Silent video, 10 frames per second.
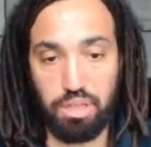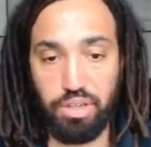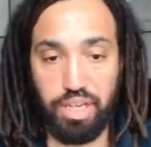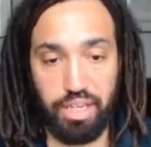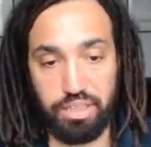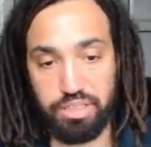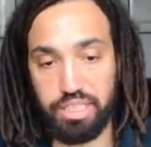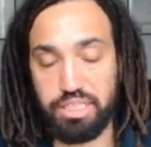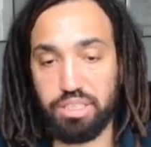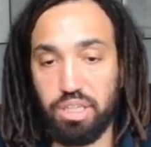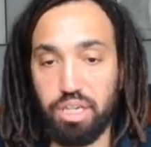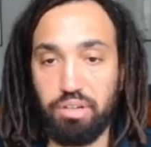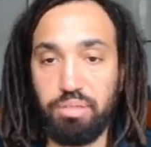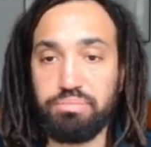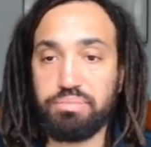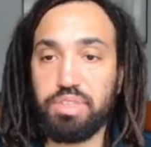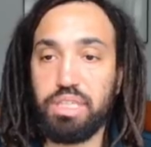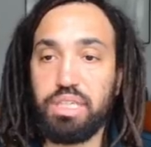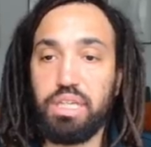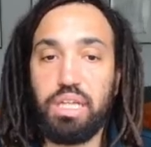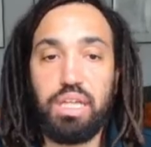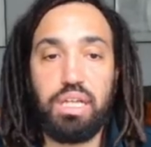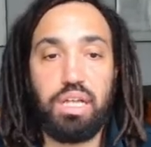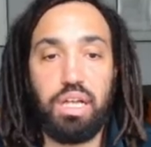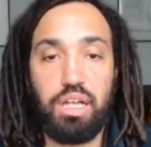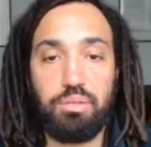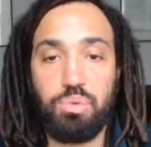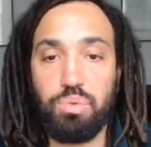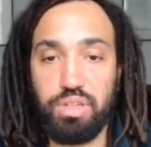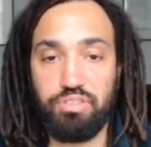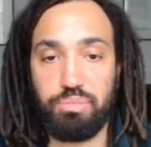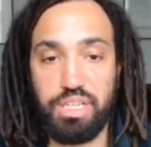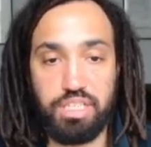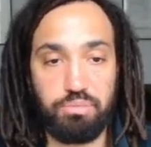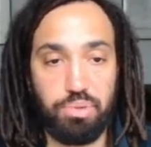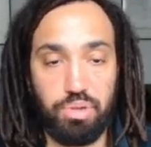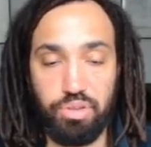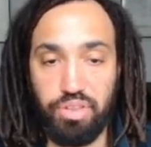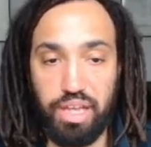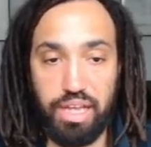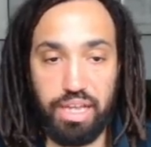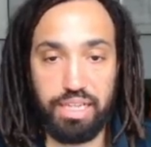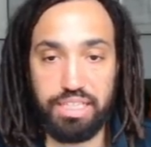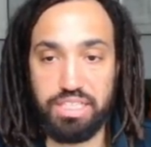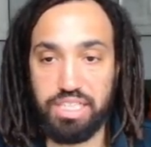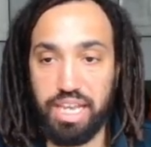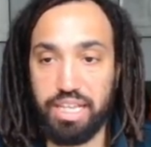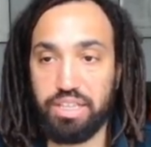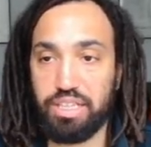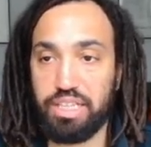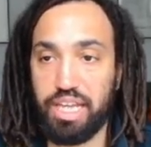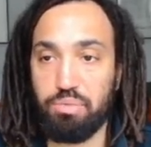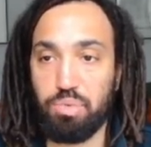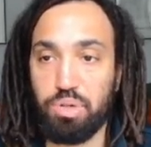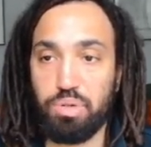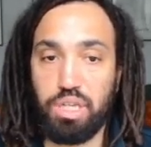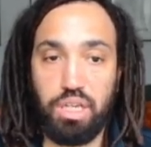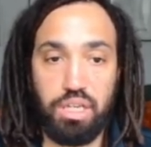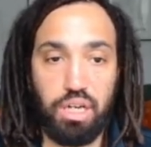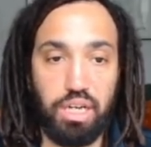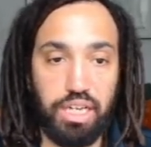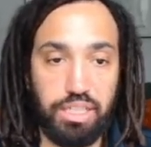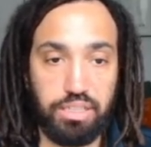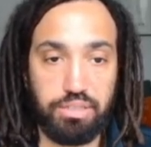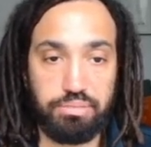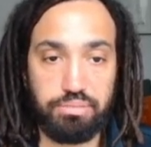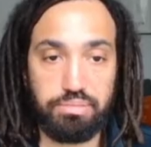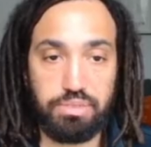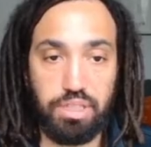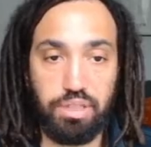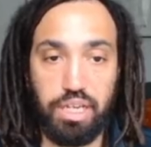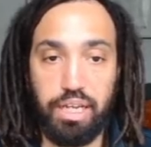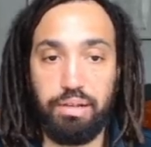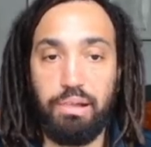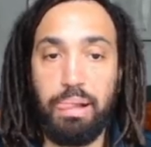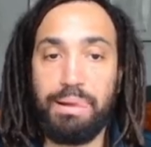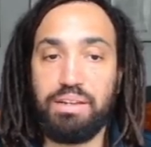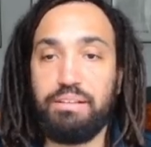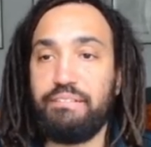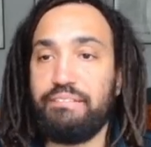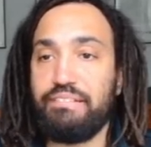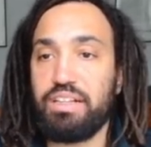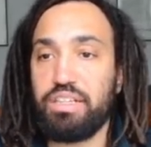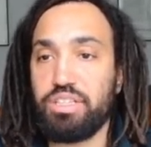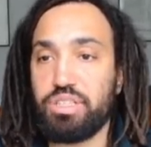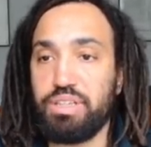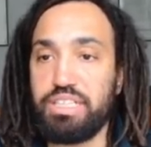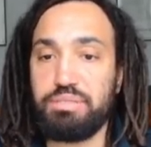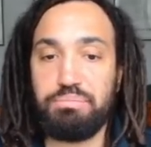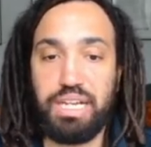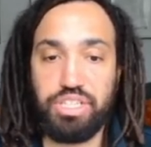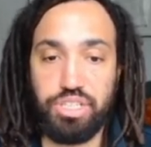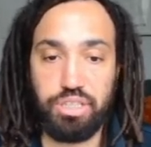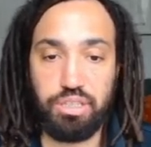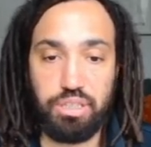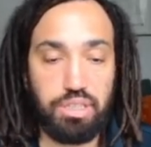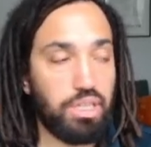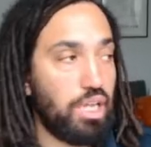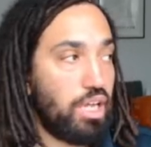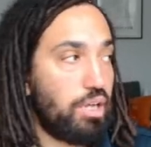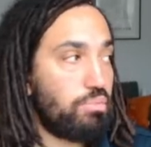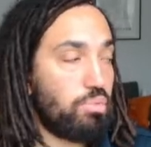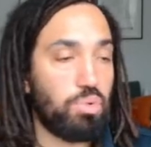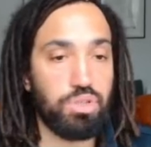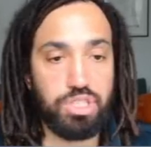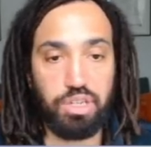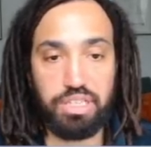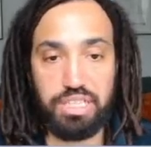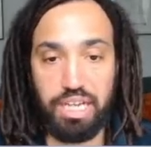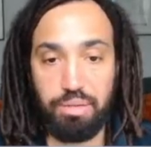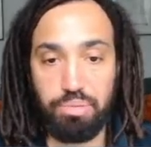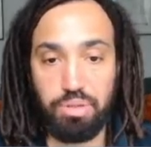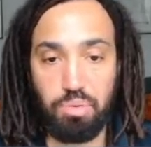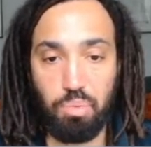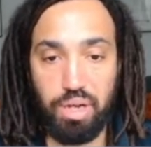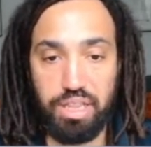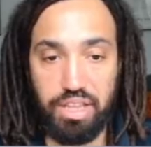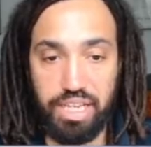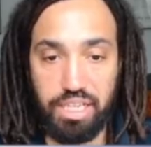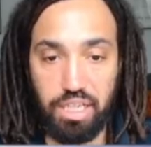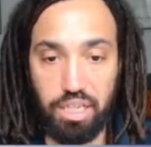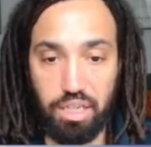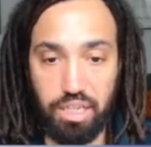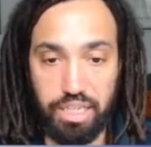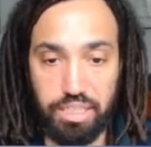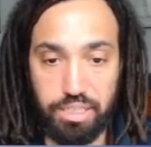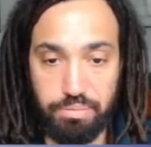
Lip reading: Okay, so there's the diagram. All the information I put on there, and it's saying that they will collide. Okay, so let's imagine what's going to happen when they collide.